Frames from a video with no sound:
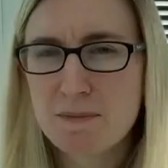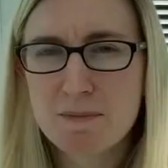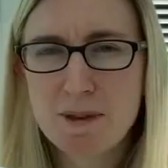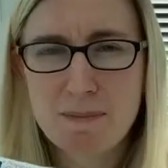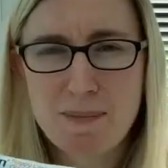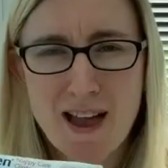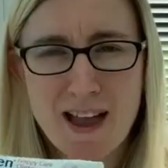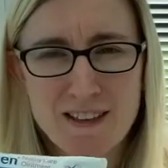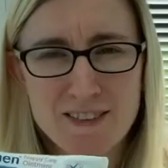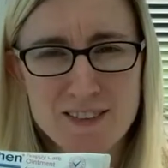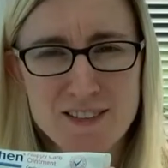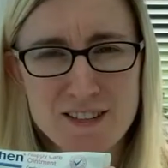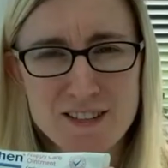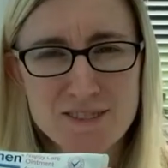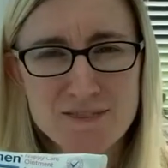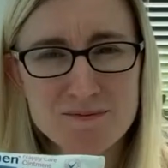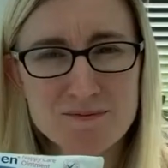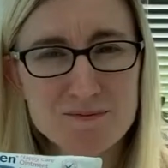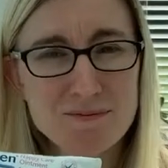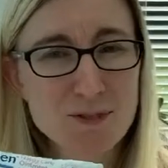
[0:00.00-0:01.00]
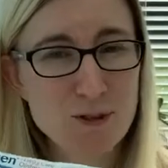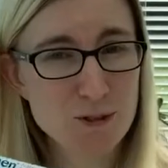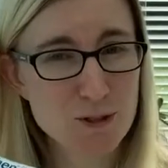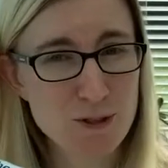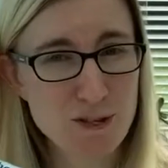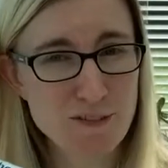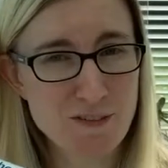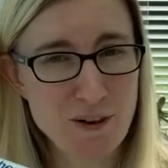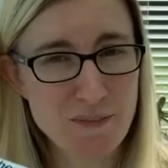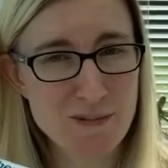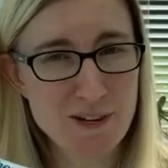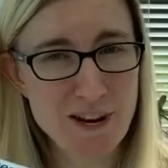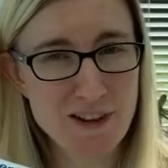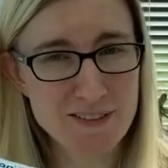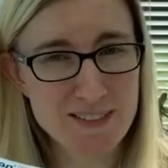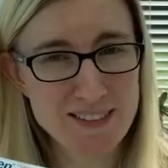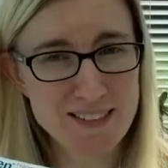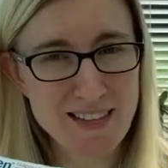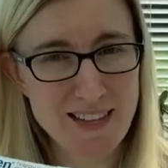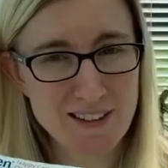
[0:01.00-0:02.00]
bepanthen. Not sure if I'm
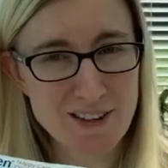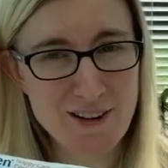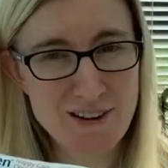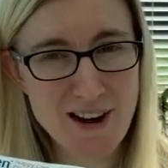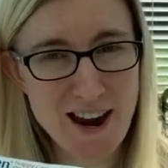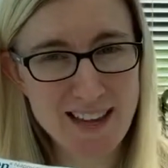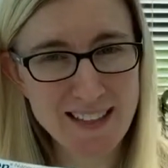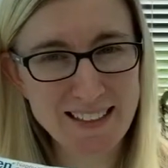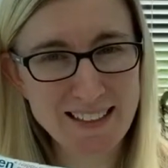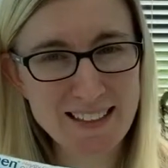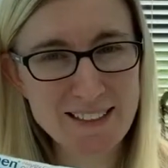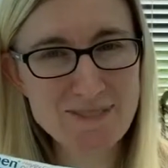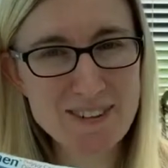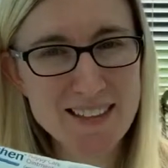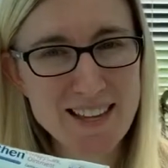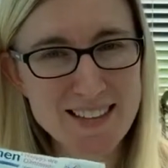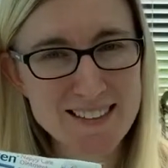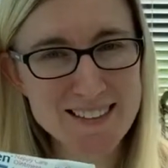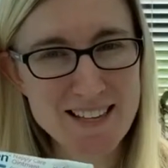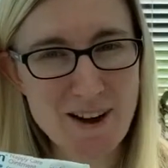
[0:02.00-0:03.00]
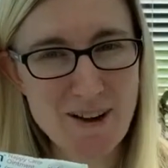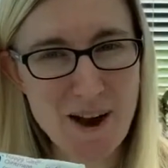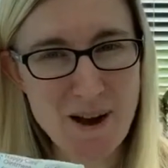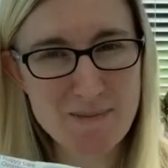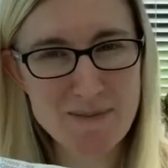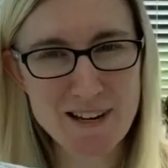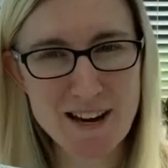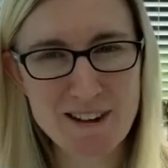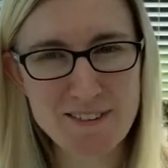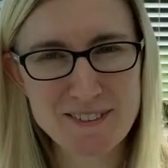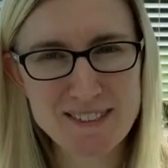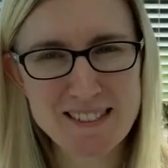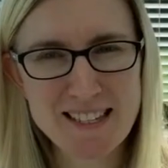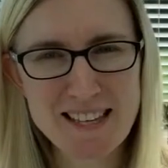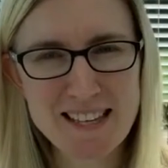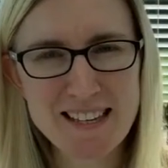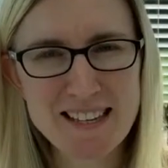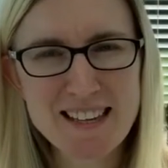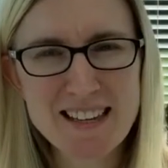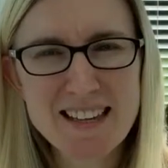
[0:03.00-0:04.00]
pronouncing that correctly, but that's how I pronounce
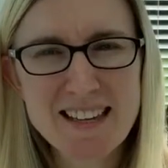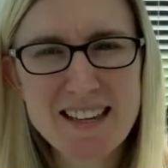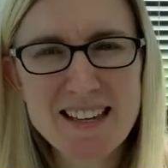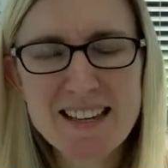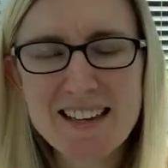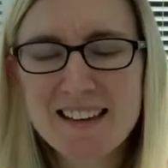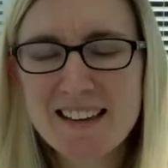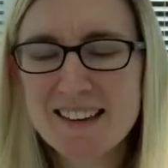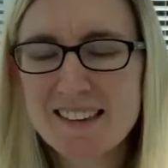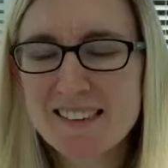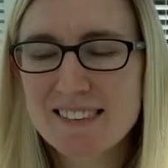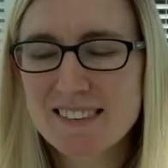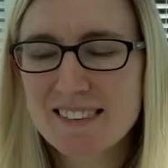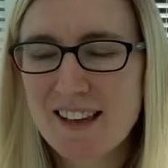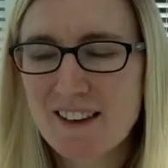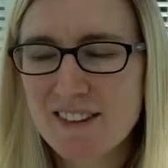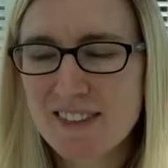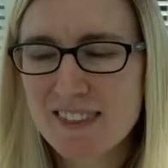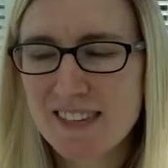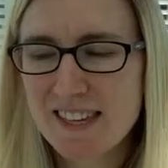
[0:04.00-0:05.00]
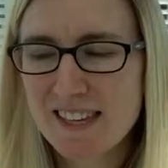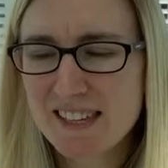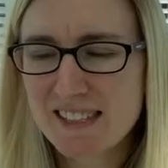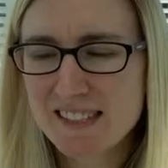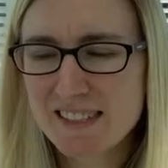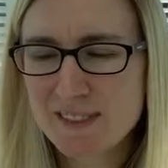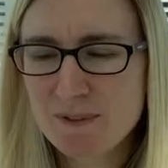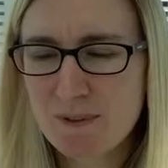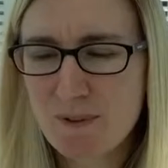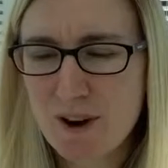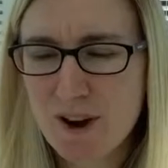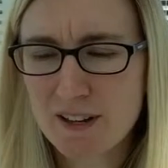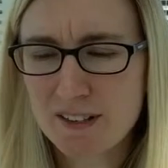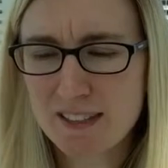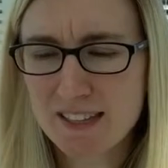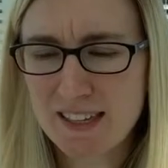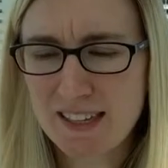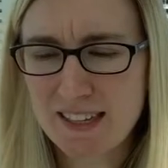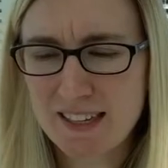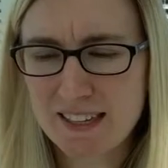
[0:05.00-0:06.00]
it. Now this
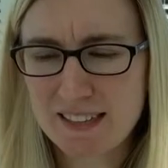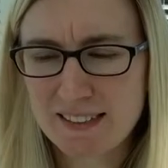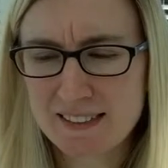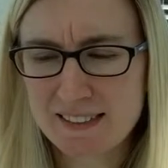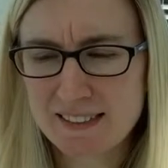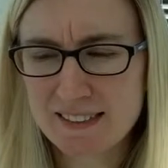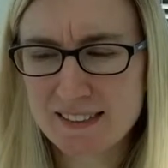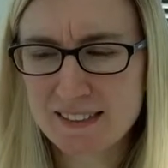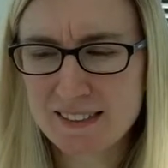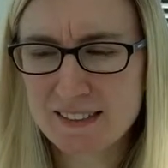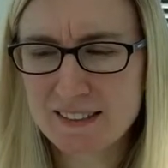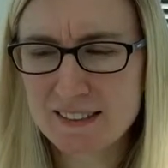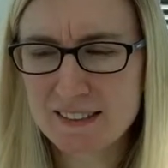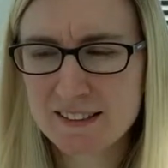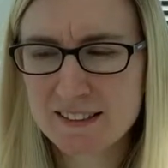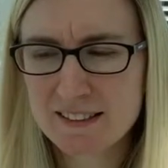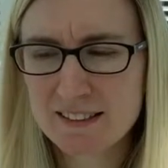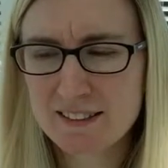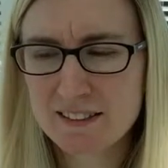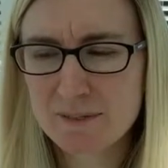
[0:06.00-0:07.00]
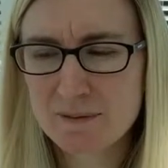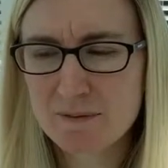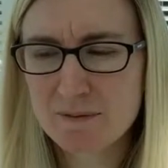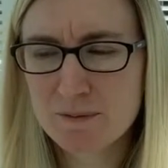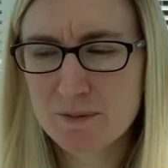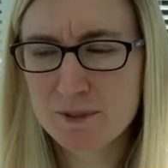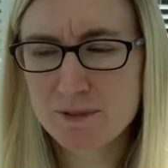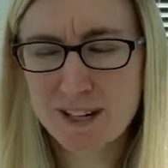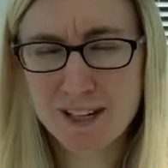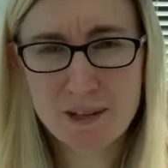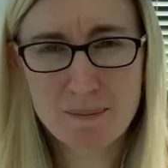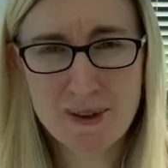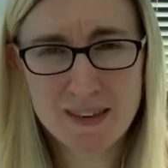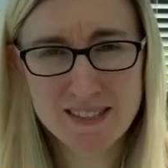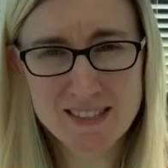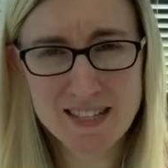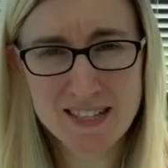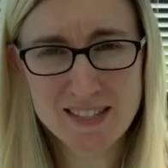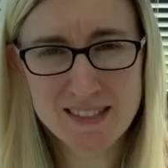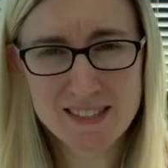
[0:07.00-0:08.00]
one was
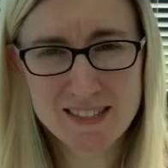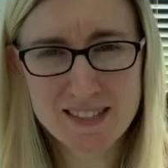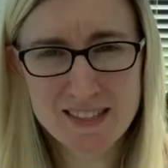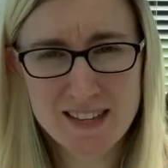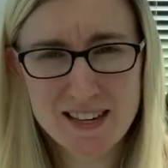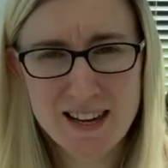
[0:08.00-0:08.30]
recommended.